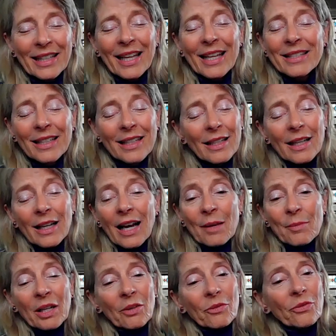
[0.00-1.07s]
Yes,
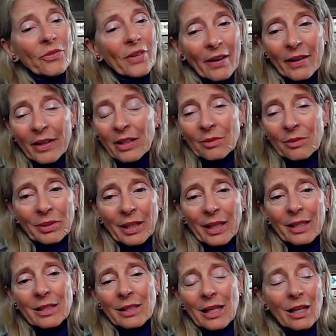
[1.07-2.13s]
I'm in a very good
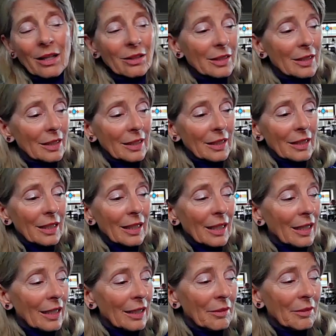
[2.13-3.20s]
place now.
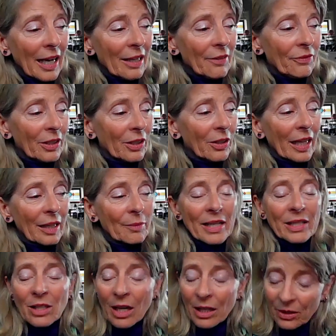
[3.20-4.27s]
I feel like my
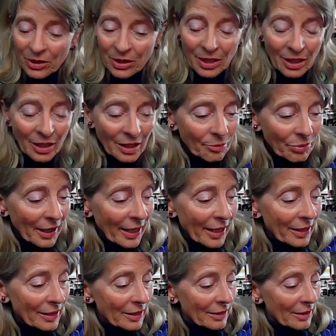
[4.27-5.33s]
daughter's in a good
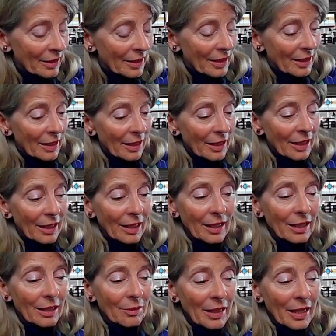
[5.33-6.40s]
place.
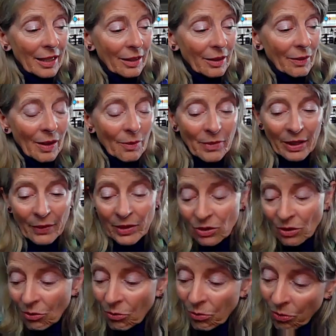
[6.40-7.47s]
I'm married
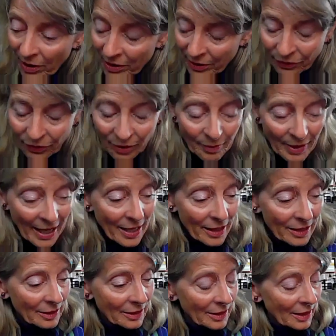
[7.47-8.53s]
to a wonderful
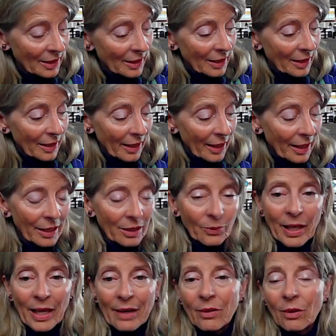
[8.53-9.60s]
man, and
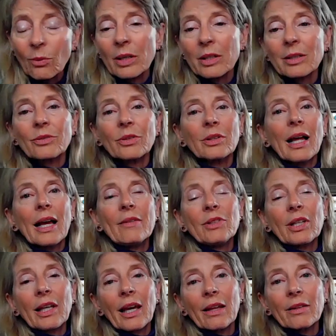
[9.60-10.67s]
we have a wonderful life
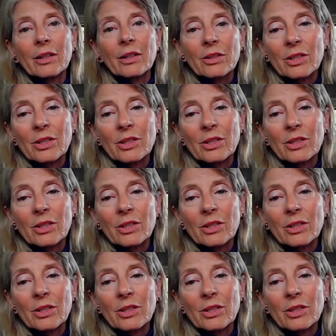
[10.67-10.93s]
together.